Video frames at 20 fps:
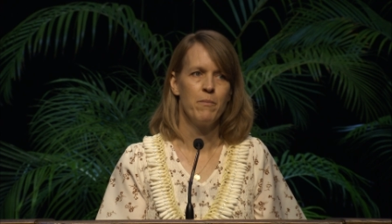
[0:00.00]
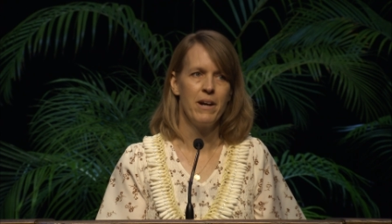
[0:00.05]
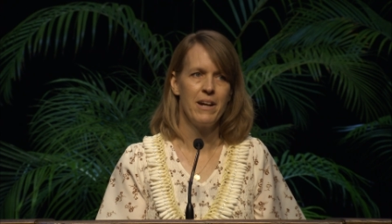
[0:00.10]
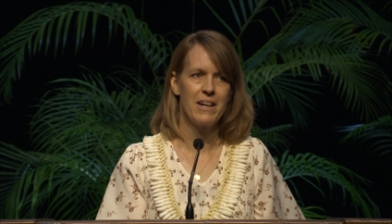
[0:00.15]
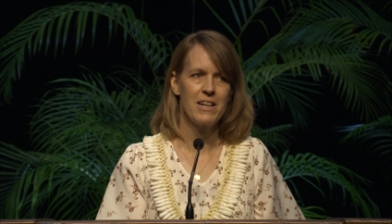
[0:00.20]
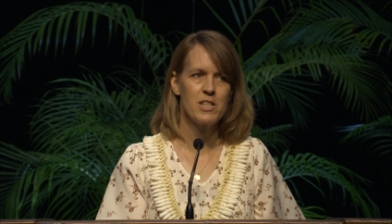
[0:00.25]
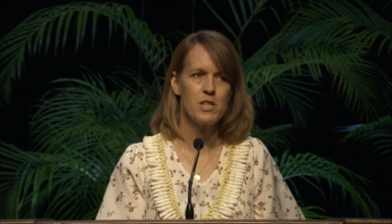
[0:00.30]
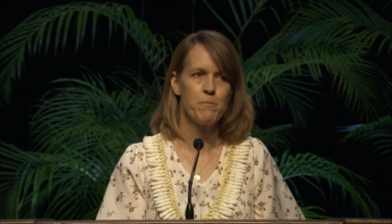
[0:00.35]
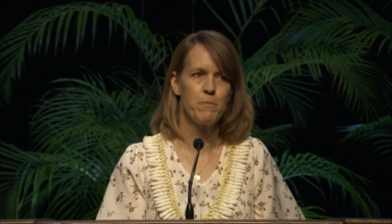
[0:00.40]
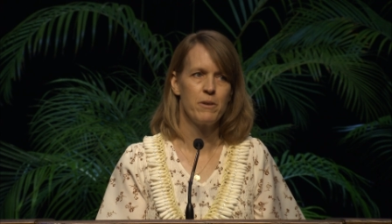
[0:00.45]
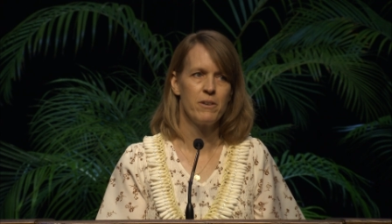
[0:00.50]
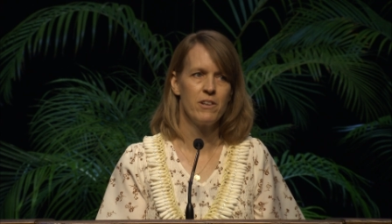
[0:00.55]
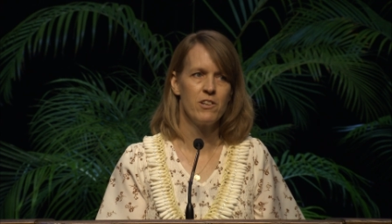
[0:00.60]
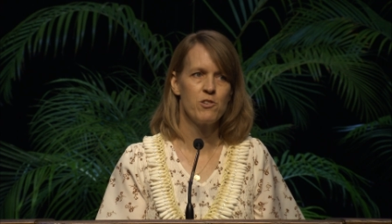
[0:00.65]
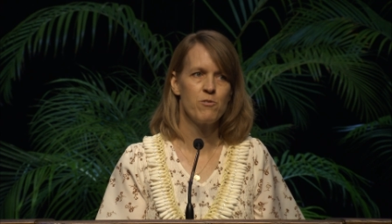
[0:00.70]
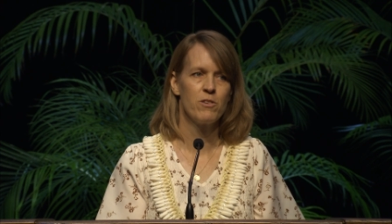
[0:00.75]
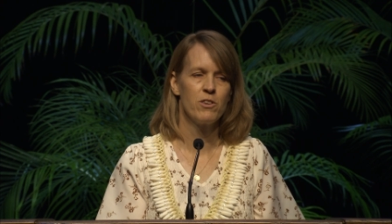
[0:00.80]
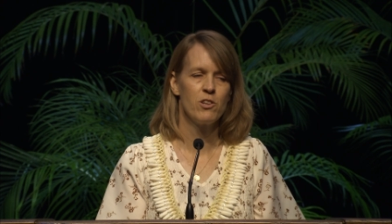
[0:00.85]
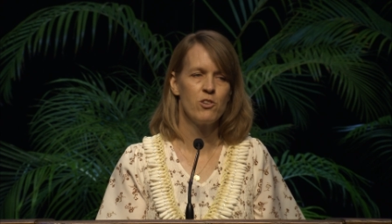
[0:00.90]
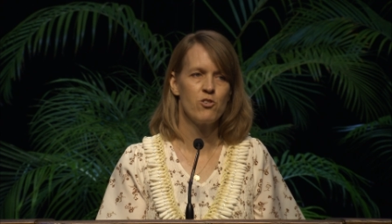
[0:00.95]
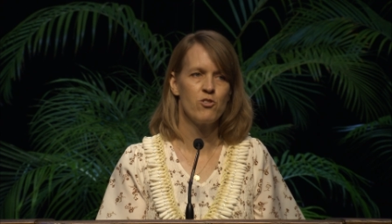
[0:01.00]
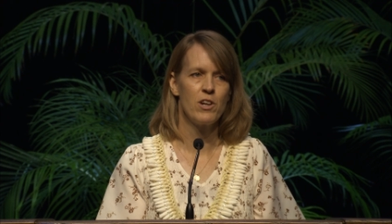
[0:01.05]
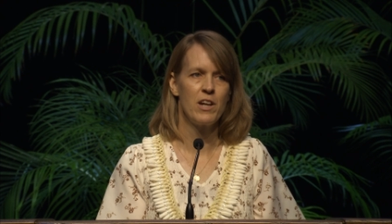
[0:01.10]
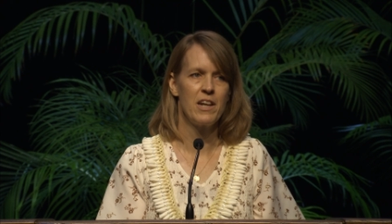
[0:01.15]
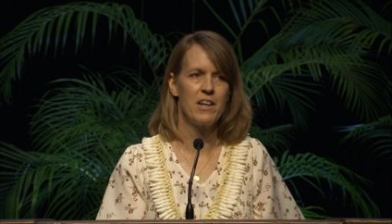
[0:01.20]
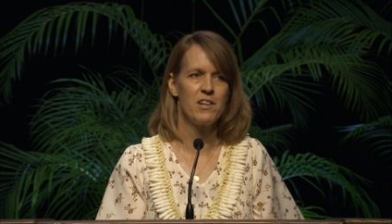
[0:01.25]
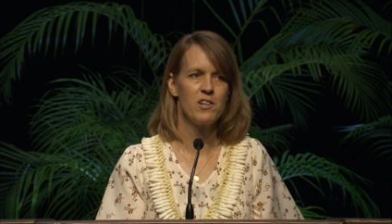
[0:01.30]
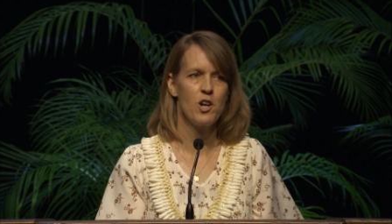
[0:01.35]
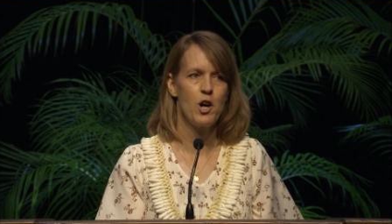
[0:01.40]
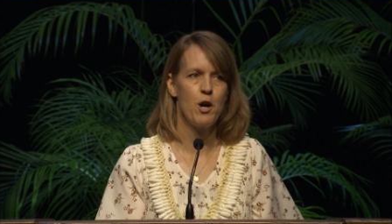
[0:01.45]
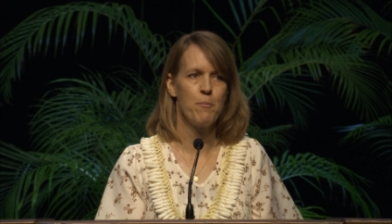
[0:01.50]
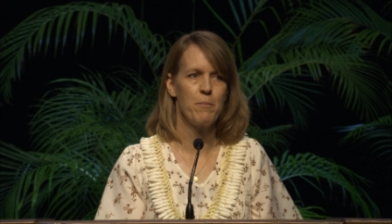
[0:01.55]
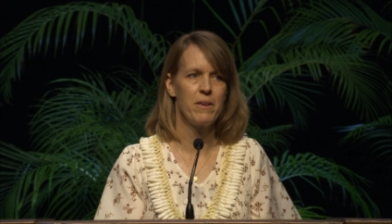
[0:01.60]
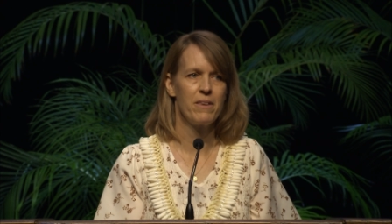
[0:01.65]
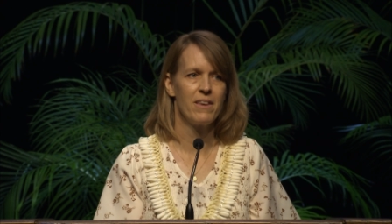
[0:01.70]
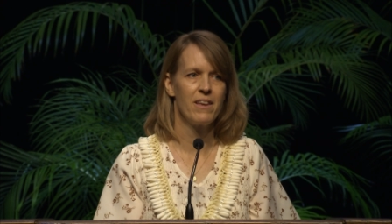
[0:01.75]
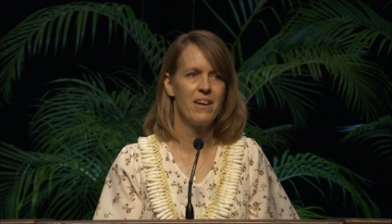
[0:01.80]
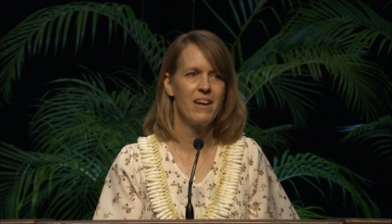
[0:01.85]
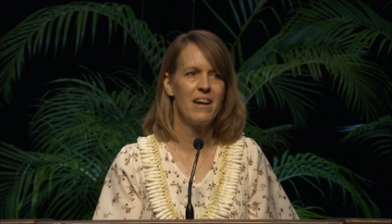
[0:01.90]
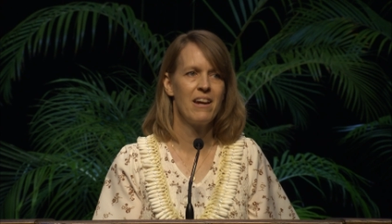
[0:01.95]
My experience with the train taught
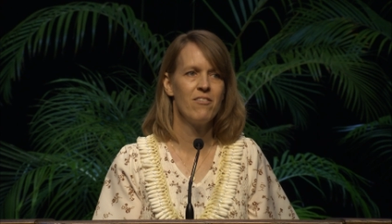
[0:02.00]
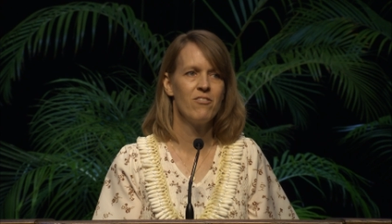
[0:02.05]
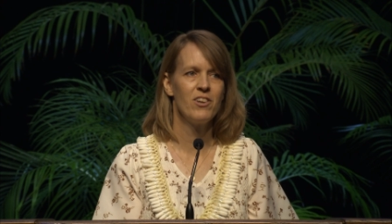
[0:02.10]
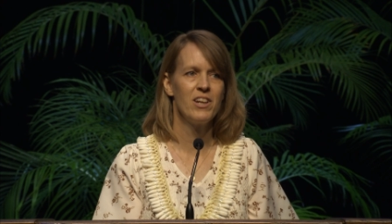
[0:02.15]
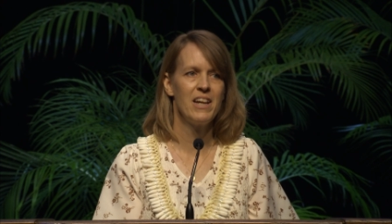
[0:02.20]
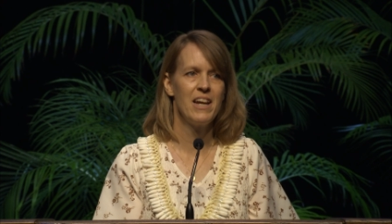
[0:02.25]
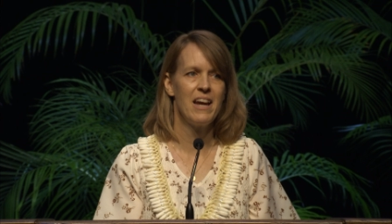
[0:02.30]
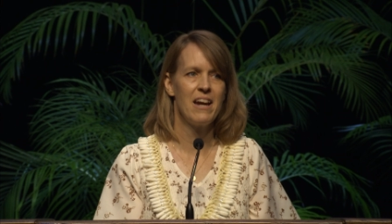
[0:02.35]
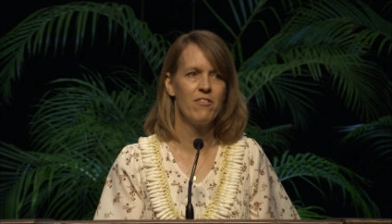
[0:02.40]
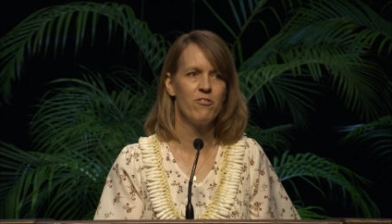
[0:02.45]
me that every